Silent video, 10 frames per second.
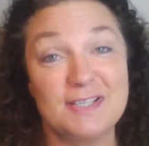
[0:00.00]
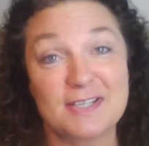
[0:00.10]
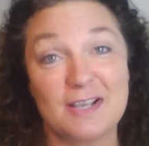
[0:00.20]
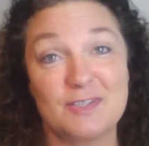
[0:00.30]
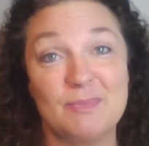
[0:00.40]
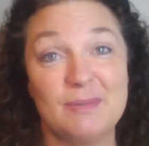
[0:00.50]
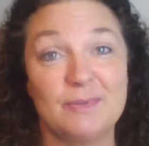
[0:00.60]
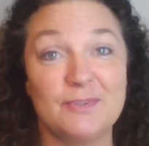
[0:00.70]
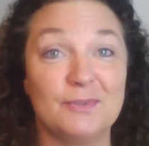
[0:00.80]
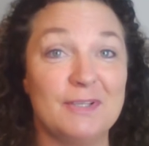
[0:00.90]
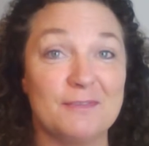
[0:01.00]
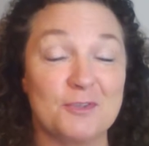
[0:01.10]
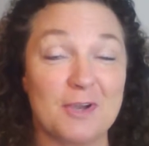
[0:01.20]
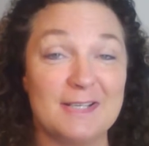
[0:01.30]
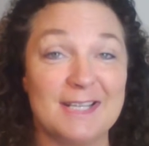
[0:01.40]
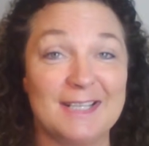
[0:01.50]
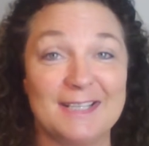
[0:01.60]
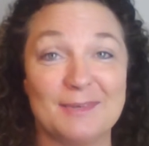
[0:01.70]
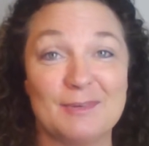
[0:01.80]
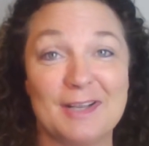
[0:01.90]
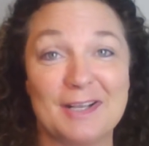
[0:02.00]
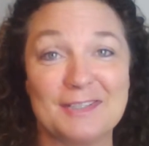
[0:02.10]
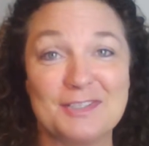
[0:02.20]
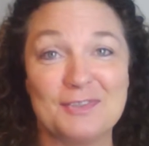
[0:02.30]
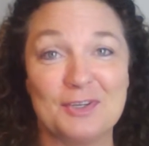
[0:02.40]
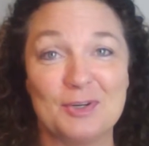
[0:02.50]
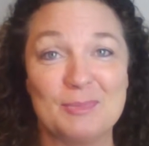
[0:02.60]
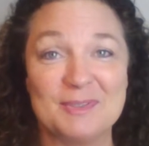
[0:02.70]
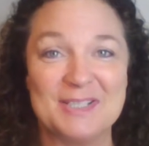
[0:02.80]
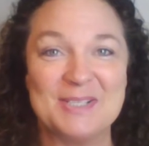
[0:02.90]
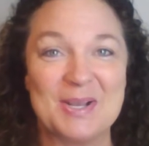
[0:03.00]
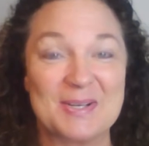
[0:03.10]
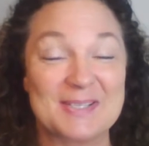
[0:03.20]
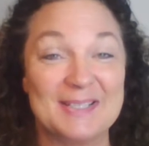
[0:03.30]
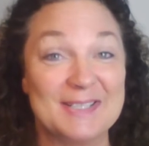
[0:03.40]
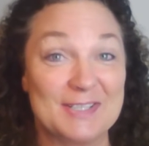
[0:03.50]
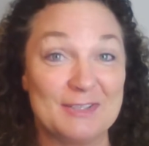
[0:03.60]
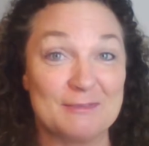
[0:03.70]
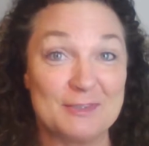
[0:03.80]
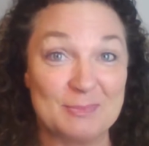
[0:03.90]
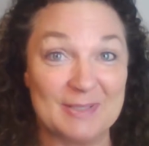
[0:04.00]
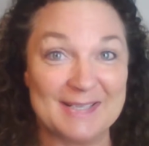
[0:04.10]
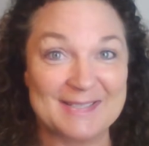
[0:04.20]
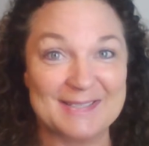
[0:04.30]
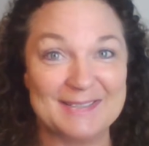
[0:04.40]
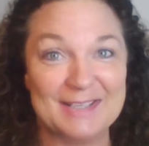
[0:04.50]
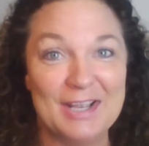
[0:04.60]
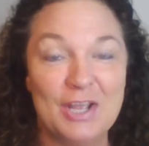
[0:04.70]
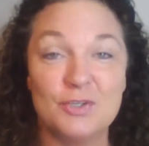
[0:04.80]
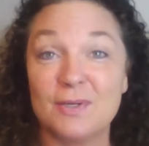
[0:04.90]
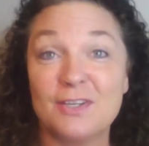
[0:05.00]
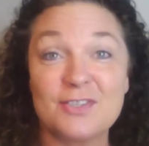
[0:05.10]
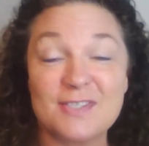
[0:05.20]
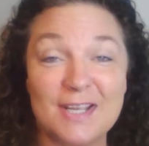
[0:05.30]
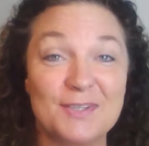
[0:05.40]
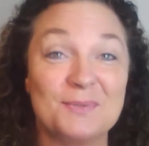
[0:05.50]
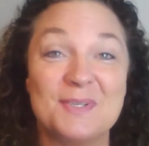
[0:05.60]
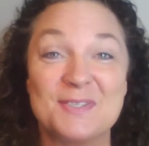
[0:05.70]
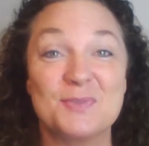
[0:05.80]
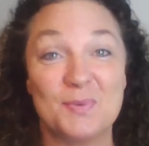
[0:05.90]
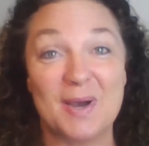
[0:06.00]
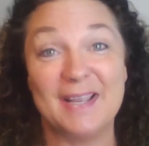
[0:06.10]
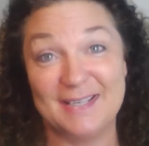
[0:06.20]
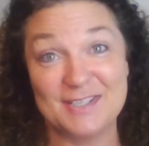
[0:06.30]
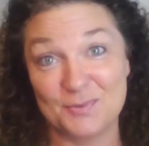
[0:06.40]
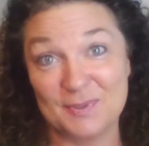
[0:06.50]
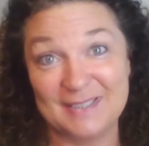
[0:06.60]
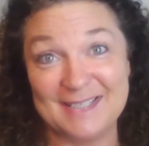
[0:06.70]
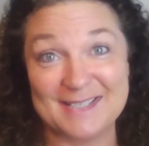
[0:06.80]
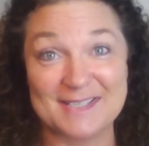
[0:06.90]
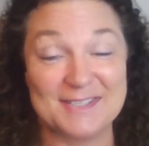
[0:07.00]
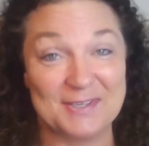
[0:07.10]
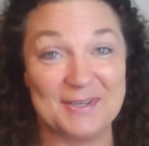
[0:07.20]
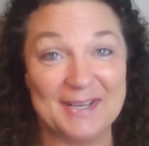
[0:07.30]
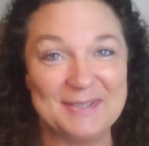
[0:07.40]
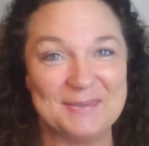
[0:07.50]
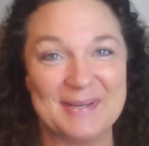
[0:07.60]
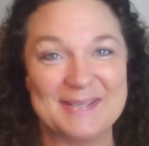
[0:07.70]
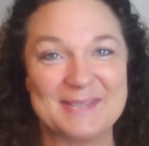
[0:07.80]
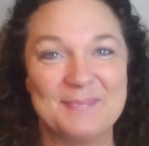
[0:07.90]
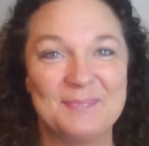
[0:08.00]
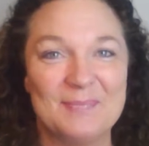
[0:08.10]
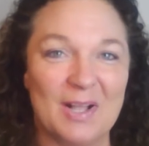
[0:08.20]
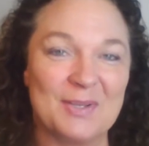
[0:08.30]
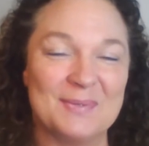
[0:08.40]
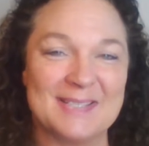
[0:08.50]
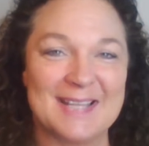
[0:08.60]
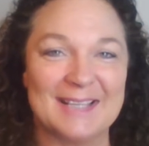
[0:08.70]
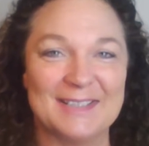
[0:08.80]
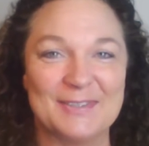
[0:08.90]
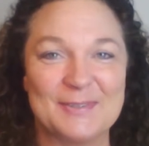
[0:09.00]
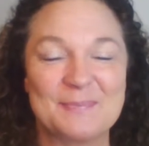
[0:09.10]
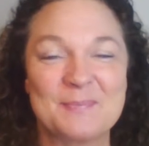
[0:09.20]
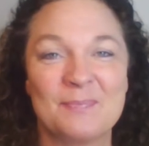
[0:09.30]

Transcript: these kinds of people don't even try taking a herbal detox cleanse in the first place and don't understand the reasons why it is really necessary anyways. I'll go into that later.